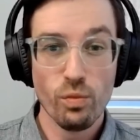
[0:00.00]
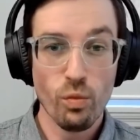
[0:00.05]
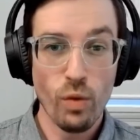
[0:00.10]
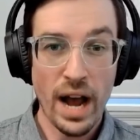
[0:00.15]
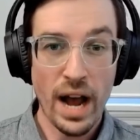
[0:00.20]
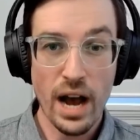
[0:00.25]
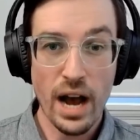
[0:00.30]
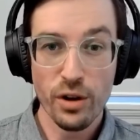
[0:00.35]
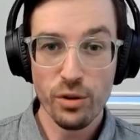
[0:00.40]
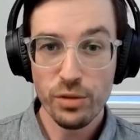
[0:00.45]

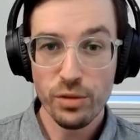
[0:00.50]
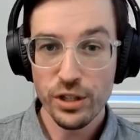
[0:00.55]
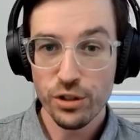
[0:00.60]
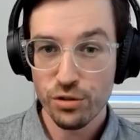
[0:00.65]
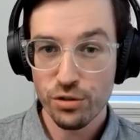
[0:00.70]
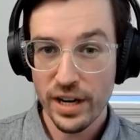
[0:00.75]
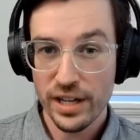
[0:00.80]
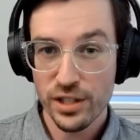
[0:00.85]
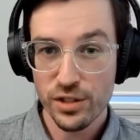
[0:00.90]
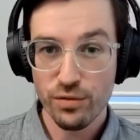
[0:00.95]
How do we
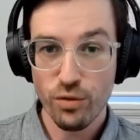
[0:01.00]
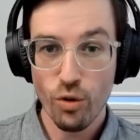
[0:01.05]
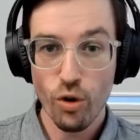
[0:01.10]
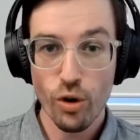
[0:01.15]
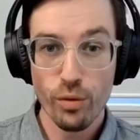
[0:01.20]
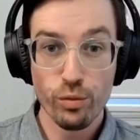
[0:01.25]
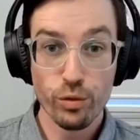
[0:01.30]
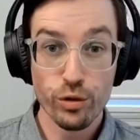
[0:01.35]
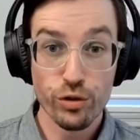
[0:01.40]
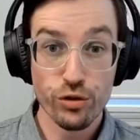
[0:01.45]

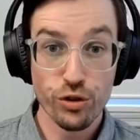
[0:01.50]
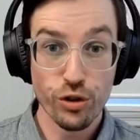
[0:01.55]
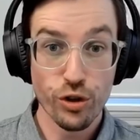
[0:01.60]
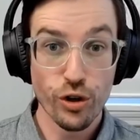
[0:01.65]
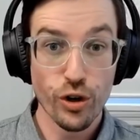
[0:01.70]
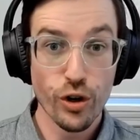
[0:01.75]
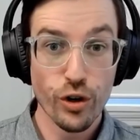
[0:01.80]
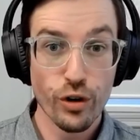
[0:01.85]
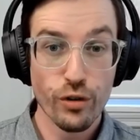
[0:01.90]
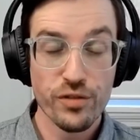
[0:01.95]
transform
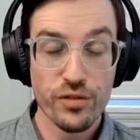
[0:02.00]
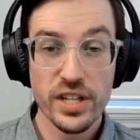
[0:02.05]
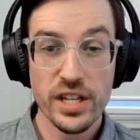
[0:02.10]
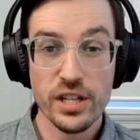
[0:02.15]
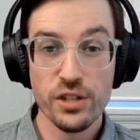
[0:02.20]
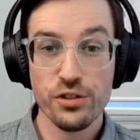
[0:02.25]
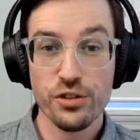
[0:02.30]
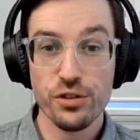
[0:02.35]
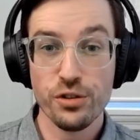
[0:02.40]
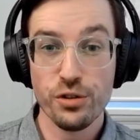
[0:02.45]
reserves
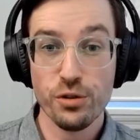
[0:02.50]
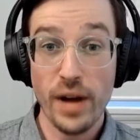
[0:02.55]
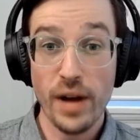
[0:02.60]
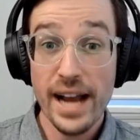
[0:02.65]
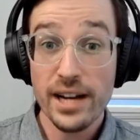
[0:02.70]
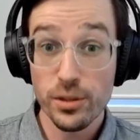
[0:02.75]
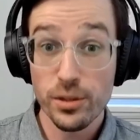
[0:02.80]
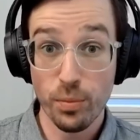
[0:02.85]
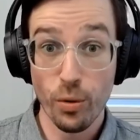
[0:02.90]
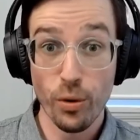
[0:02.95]
into
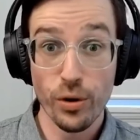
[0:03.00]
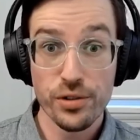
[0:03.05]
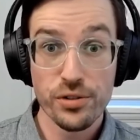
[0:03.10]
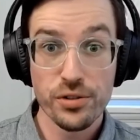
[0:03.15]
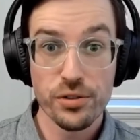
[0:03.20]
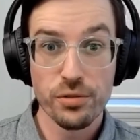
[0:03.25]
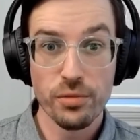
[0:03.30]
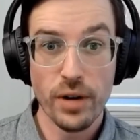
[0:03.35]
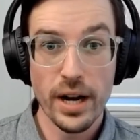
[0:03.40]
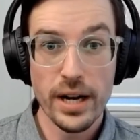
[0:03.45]

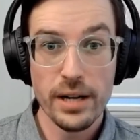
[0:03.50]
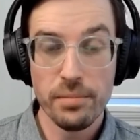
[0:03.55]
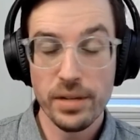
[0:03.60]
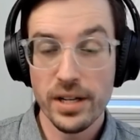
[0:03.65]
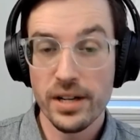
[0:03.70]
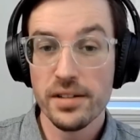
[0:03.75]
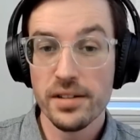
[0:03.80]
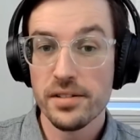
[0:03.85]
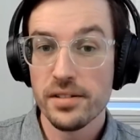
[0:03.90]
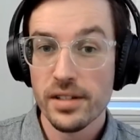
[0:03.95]
exports, right?
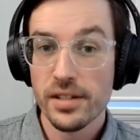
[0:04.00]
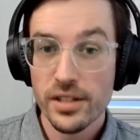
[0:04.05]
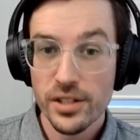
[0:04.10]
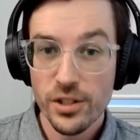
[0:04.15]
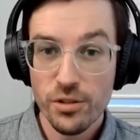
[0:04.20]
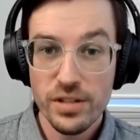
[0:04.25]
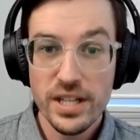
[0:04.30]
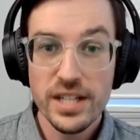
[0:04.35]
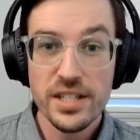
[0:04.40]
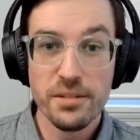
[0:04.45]
Because
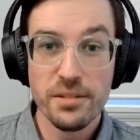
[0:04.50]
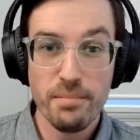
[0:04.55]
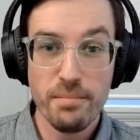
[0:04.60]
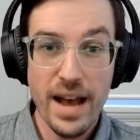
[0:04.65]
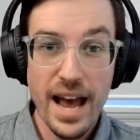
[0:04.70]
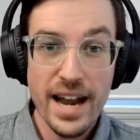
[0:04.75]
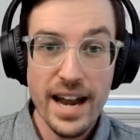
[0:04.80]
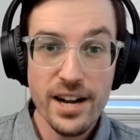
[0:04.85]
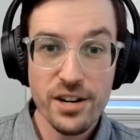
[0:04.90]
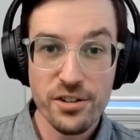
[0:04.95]
you need to
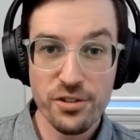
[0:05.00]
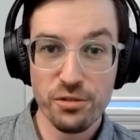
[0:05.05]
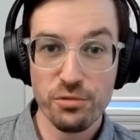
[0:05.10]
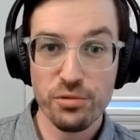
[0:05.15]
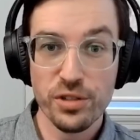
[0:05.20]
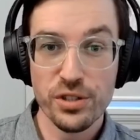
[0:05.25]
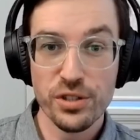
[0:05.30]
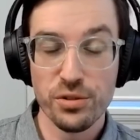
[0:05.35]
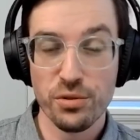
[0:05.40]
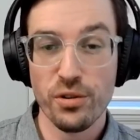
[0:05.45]
manage the
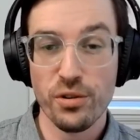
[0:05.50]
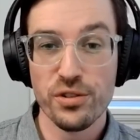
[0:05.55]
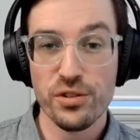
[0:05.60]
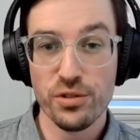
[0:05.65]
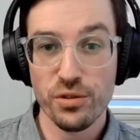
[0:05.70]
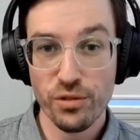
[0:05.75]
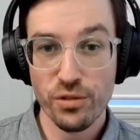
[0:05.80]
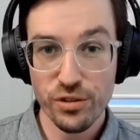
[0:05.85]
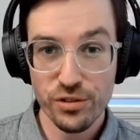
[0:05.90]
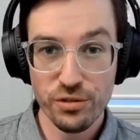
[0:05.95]

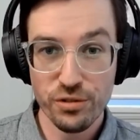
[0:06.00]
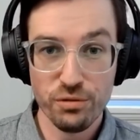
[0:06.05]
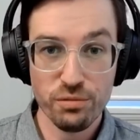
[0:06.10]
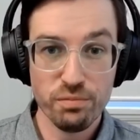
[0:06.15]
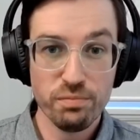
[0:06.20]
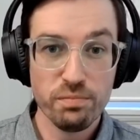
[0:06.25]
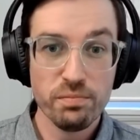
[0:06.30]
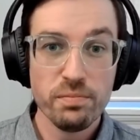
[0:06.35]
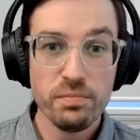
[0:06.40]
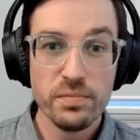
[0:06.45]
resource in order
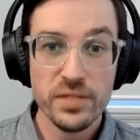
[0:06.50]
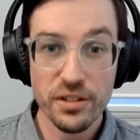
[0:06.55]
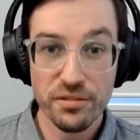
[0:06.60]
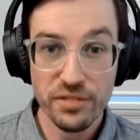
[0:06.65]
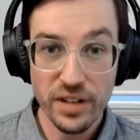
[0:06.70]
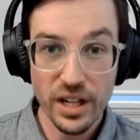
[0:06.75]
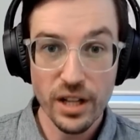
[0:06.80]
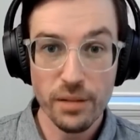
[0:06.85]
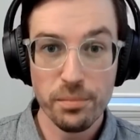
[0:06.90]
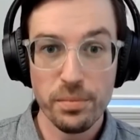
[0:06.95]
to
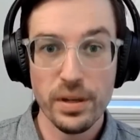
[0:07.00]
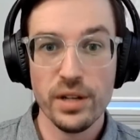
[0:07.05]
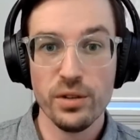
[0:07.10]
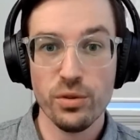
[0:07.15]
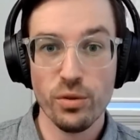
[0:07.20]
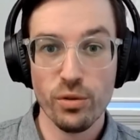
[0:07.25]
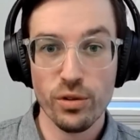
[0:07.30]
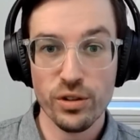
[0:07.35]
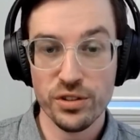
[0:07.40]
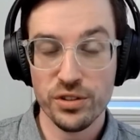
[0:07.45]
develop it
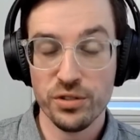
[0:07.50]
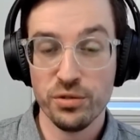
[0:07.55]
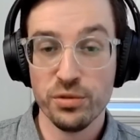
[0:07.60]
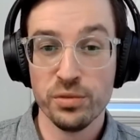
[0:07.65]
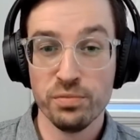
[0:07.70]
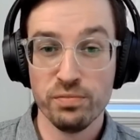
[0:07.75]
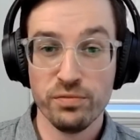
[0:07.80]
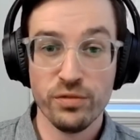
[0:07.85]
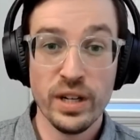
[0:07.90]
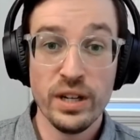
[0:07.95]
in order
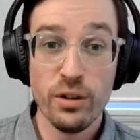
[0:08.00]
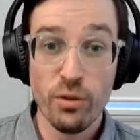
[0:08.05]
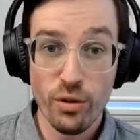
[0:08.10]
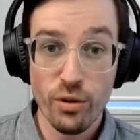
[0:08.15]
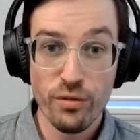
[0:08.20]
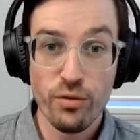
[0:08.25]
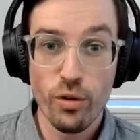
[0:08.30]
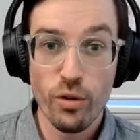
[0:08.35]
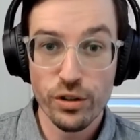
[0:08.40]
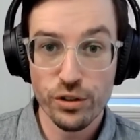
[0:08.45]
to in
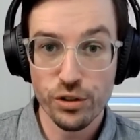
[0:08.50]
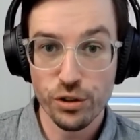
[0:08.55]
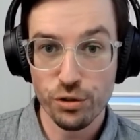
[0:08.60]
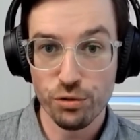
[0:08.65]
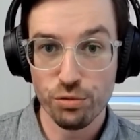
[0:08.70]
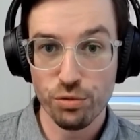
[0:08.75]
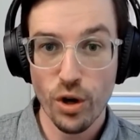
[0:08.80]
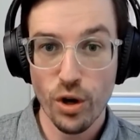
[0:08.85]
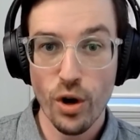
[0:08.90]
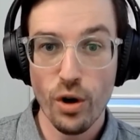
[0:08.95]
order for it to
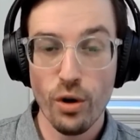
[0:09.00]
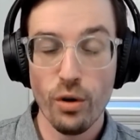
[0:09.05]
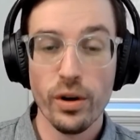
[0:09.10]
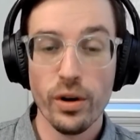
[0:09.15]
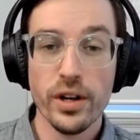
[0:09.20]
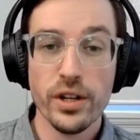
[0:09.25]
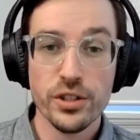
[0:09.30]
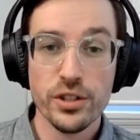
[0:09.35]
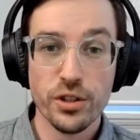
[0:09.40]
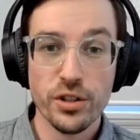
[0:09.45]

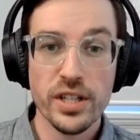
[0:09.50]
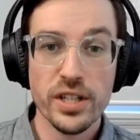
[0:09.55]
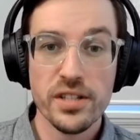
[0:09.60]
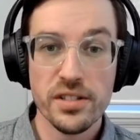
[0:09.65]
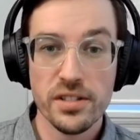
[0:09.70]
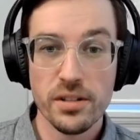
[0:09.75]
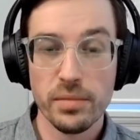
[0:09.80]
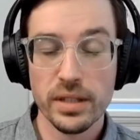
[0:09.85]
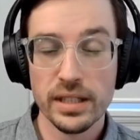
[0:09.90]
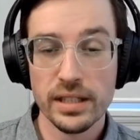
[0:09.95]
grow turn into
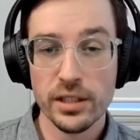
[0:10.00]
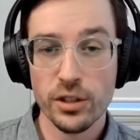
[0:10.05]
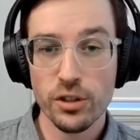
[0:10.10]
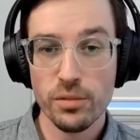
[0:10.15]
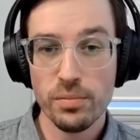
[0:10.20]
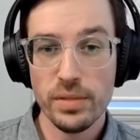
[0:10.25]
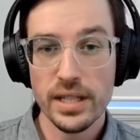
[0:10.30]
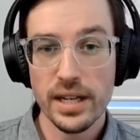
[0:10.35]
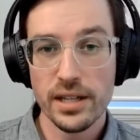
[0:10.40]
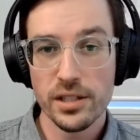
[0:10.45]
something that
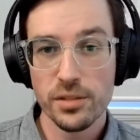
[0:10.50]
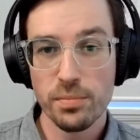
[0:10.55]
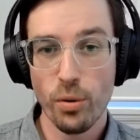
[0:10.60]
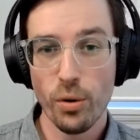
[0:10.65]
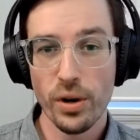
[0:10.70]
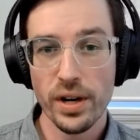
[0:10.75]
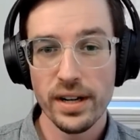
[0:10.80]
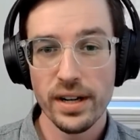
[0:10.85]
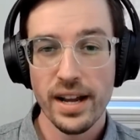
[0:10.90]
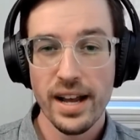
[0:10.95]
could be
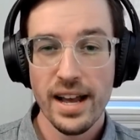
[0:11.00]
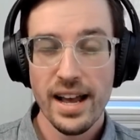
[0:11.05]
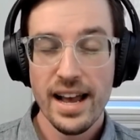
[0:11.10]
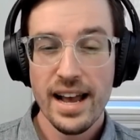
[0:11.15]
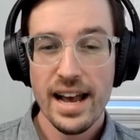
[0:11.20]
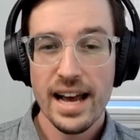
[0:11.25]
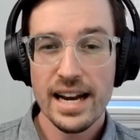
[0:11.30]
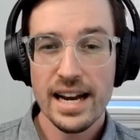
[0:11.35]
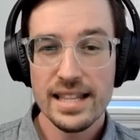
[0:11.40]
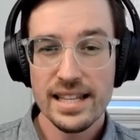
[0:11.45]
exported
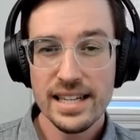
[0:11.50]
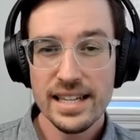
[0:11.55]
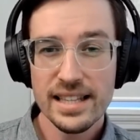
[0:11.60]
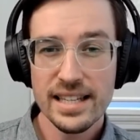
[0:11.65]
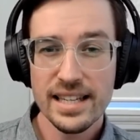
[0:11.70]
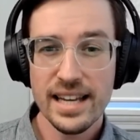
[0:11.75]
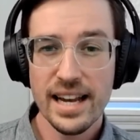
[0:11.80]
and i think in the